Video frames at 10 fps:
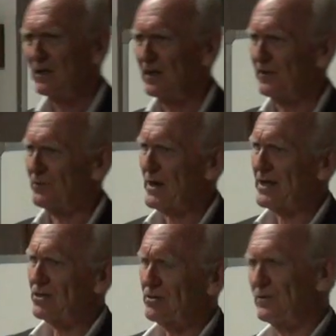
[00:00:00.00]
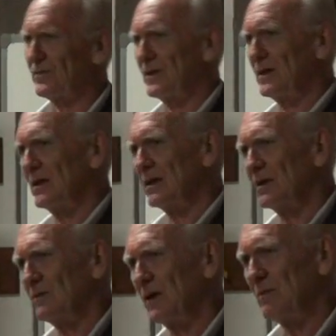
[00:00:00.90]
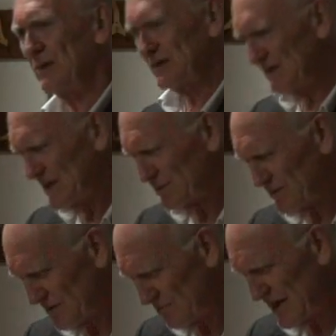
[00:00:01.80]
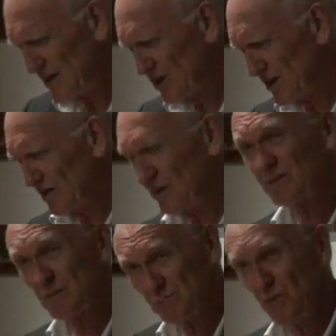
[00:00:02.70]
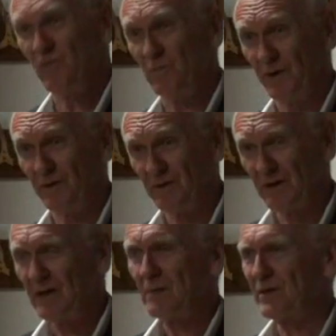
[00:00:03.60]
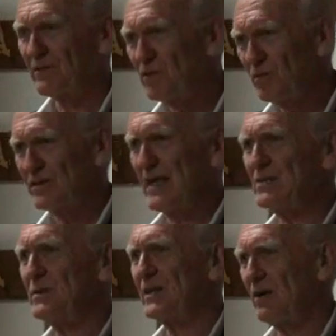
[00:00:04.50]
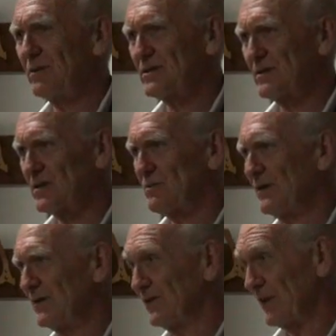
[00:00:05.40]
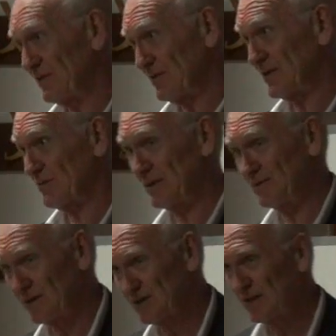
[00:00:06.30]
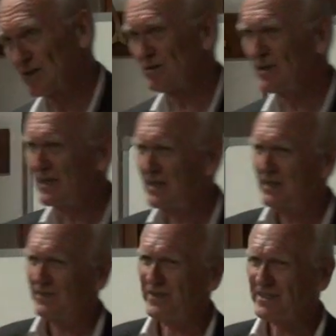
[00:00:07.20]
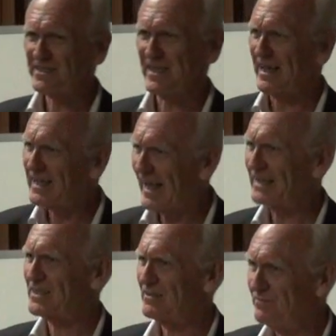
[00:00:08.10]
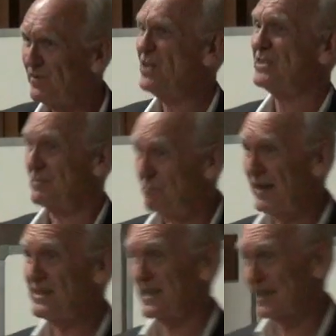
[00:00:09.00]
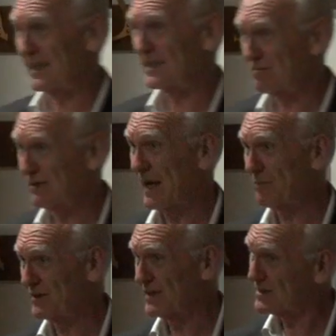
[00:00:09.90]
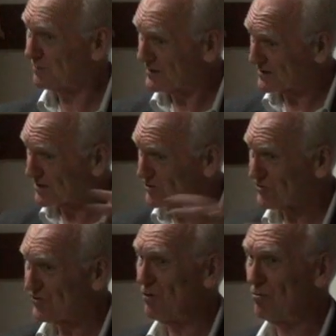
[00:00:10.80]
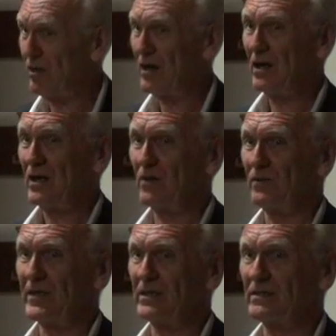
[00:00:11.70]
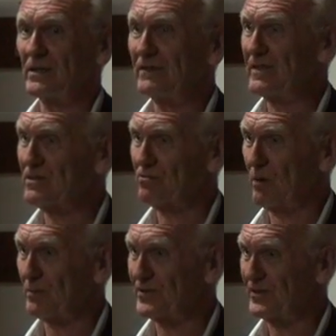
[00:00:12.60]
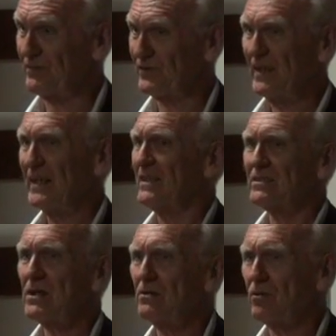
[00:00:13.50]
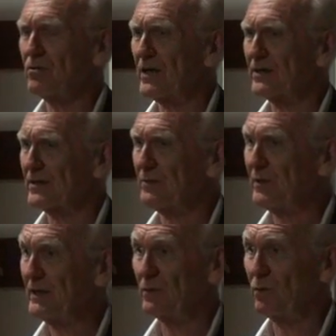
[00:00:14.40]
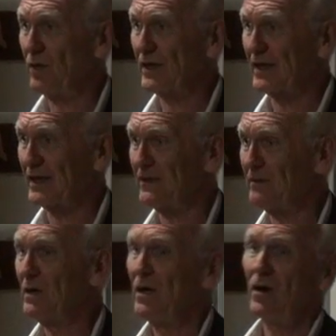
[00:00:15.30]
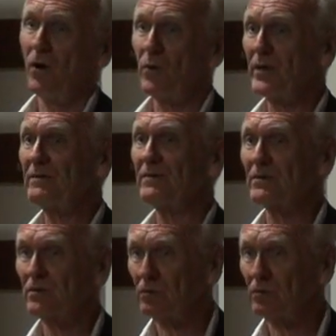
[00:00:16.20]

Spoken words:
the range of, this was a major, it was a movement. But of course, as we go into the 20th century, the 21st century, this thing gets converted basically into a capitalist enterprise. The control of these cooperatives is no longer under the people working in them, or even